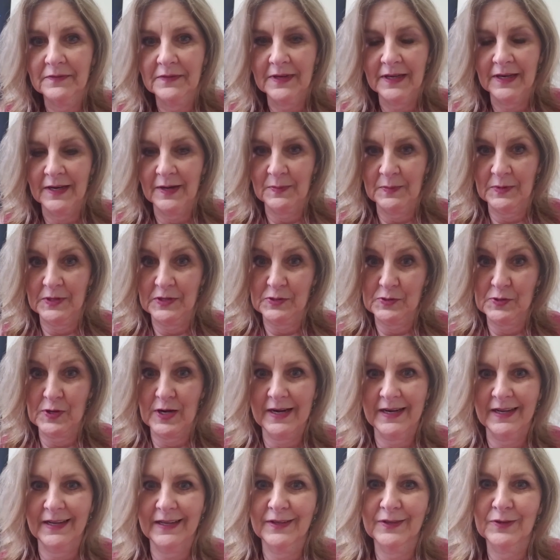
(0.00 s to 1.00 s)
and I'm going to try
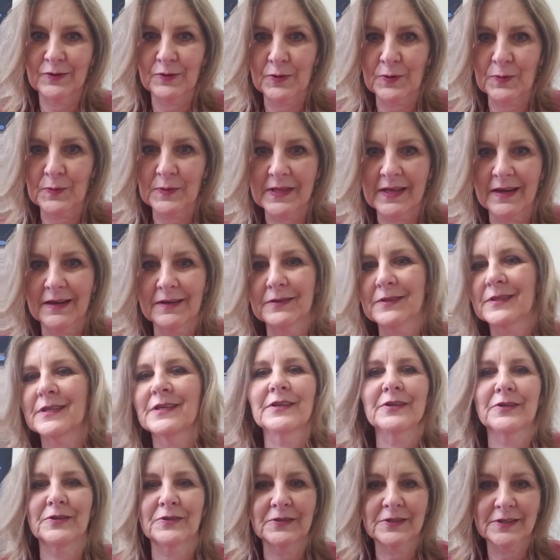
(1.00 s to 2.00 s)
to get through it without
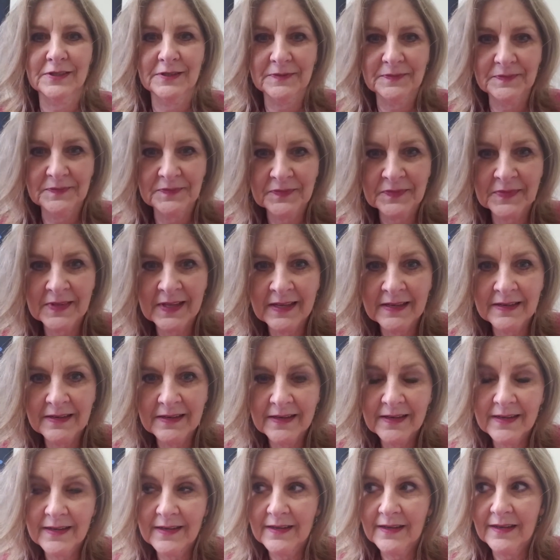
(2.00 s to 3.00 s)
tears.
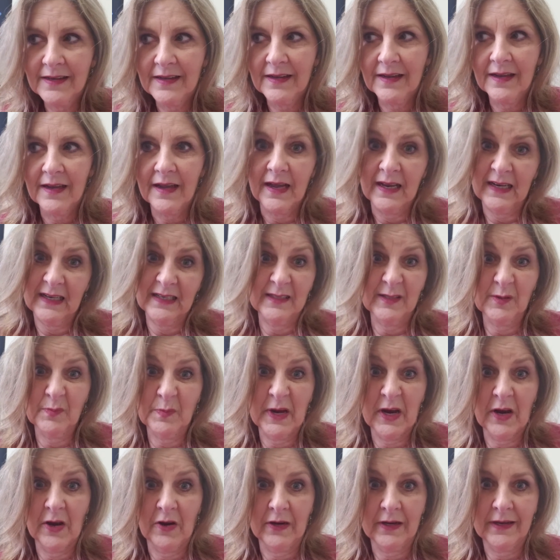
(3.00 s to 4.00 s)
And it's a
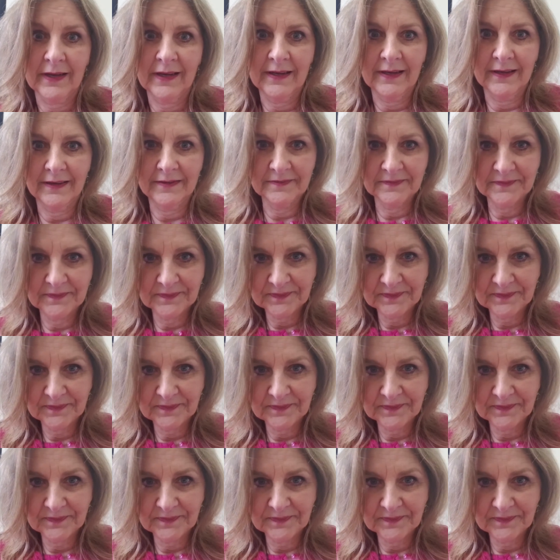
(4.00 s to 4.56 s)
parakeet.